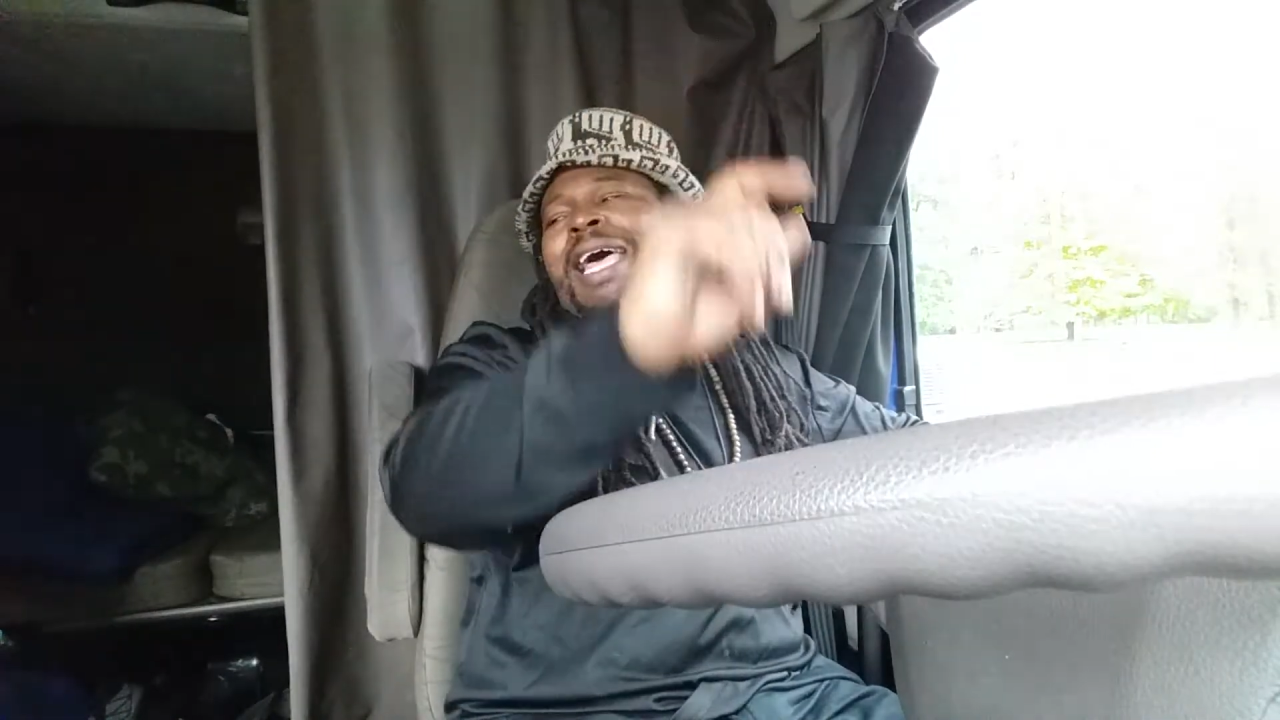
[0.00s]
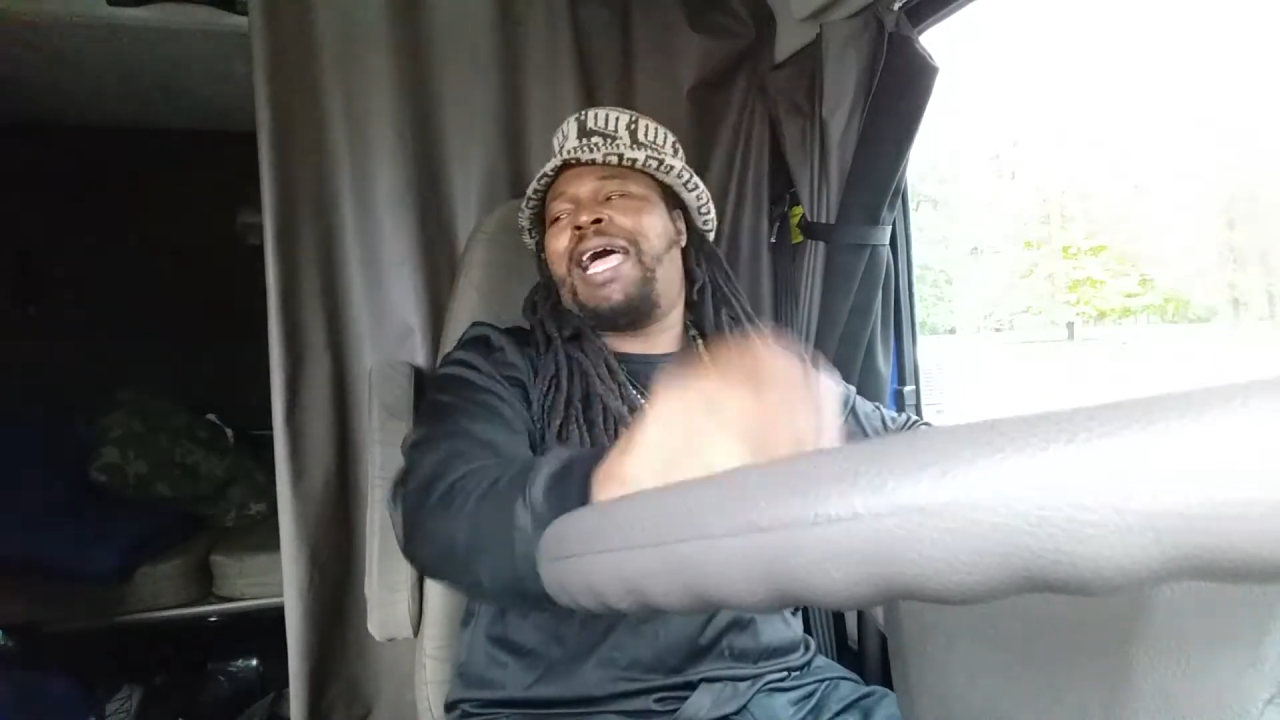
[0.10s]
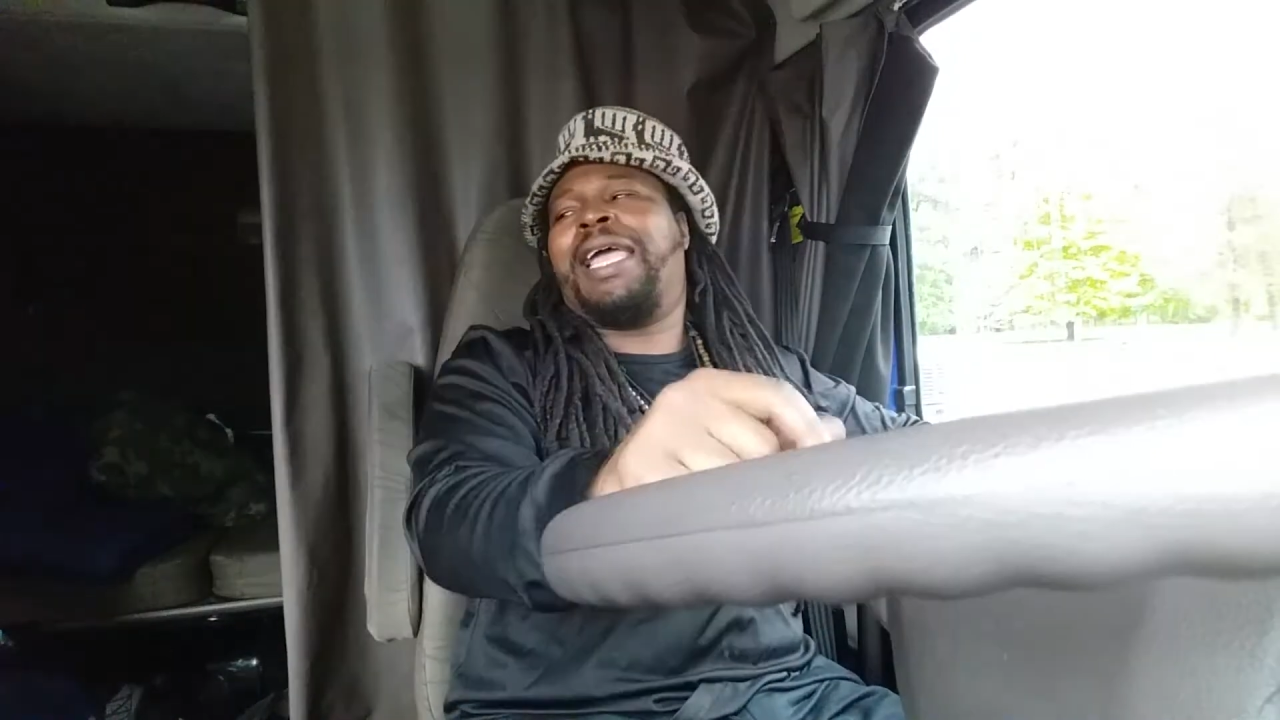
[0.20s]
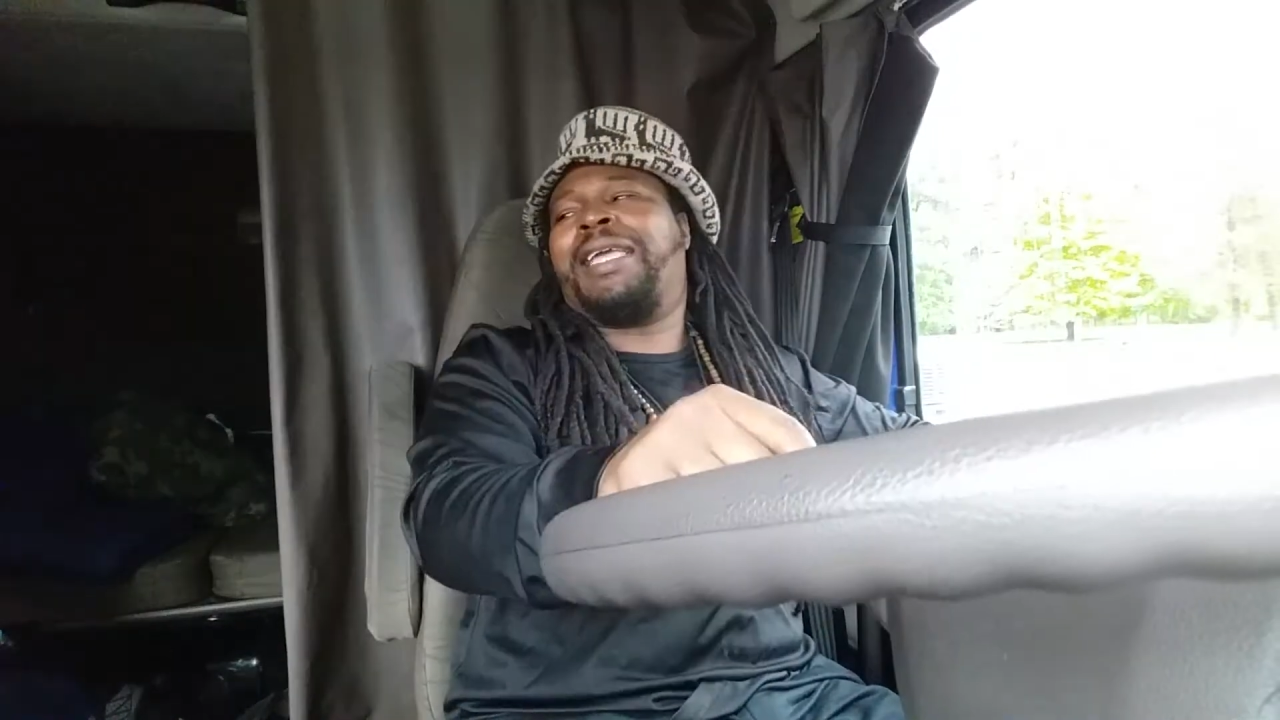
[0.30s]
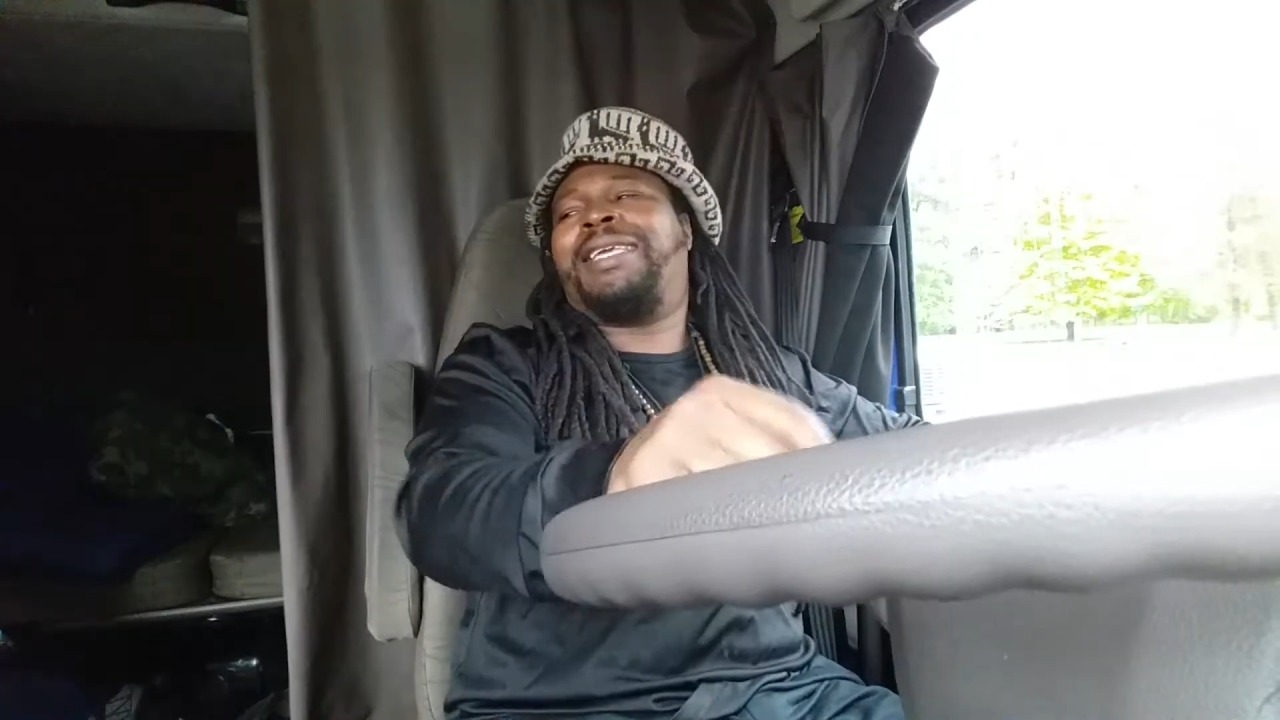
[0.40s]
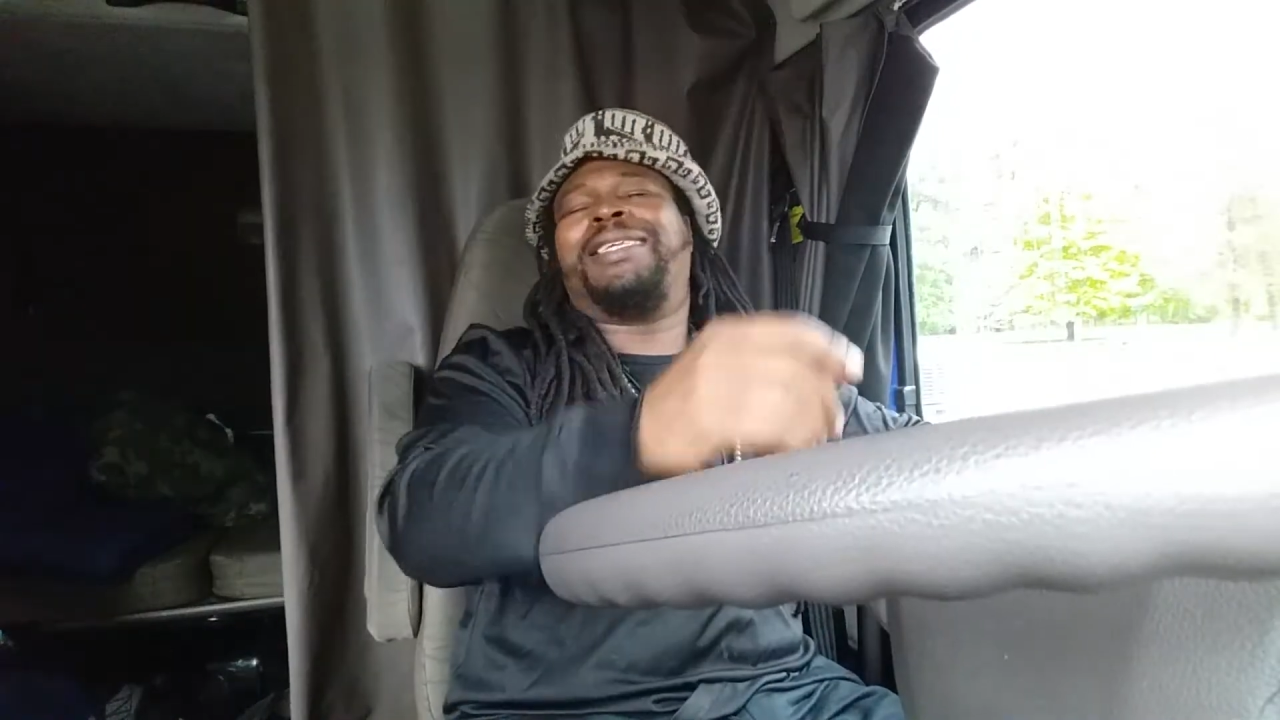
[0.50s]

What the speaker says: lying.